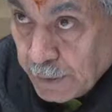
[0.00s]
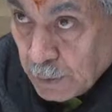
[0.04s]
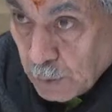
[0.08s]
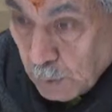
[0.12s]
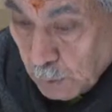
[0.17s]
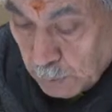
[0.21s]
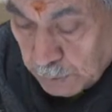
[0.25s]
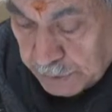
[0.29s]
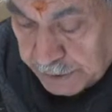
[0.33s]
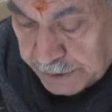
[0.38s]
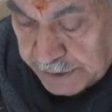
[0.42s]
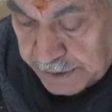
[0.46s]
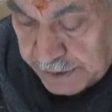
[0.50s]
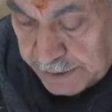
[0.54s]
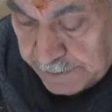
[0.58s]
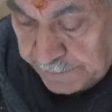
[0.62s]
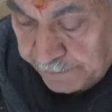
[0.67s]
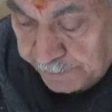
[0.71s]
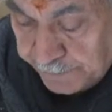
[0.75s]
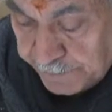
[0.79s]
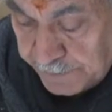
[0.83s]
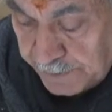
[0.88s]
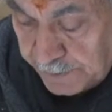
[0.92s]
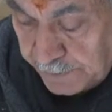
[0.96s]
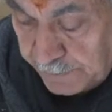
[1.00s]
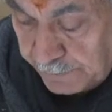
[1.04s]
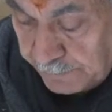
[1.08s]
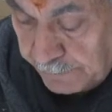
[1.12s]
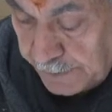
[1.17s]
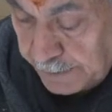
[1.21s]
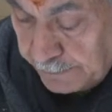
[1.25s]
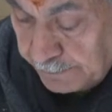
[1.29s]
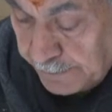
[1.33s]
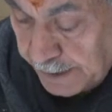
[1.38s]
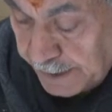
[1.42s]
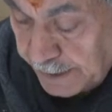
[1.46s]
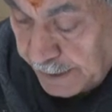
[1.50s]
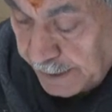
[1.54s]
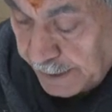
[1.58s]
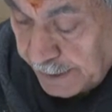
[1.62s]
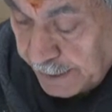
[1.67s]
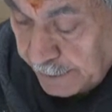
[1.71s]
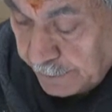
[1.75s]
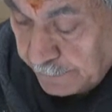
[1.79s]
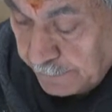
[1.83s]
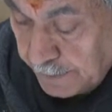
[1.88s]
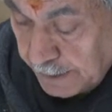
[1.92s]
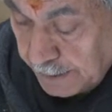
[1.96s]
quote, "When men are
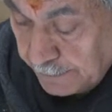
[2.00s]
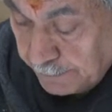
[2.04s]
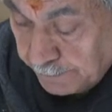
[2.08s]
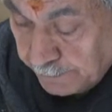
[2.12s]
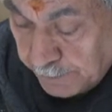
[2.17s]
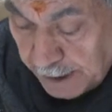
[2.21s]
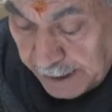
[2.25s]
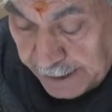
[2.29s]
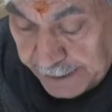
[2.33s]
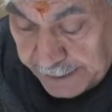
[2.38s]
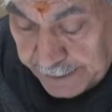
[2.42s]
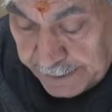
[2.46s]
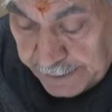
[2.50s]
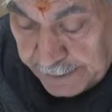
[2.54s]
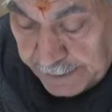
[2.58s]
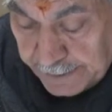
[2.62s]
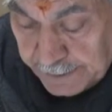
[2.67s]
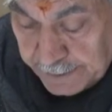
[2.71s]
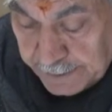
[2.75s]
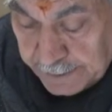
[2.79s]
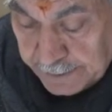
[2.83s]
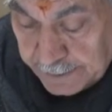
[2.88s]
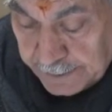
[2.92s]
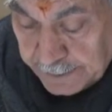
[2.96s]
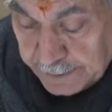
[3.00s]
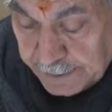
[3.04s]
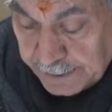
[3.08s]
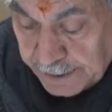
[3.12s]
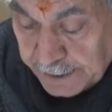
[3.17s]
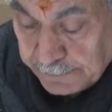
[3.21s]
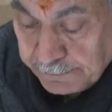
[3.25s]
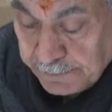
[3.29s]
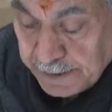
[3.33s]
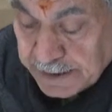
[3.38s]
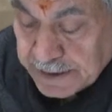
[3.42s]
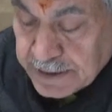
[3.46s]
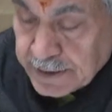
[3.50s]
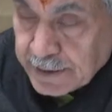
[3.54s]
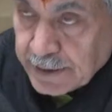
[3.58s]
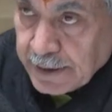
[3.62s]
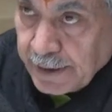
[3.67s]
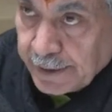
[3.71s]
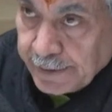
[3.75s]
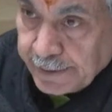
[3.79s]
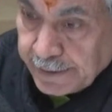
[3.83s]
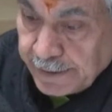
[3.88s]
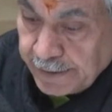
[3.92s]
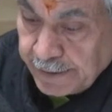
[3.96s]
implied, they are best
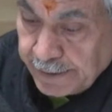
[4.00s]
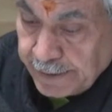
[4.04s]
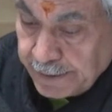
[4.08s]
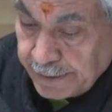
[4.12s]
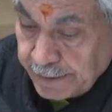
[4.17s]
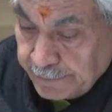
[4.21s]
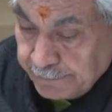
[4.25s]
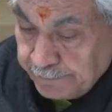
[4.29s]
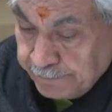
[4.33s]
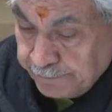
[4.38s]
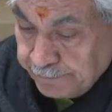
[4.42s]
contented."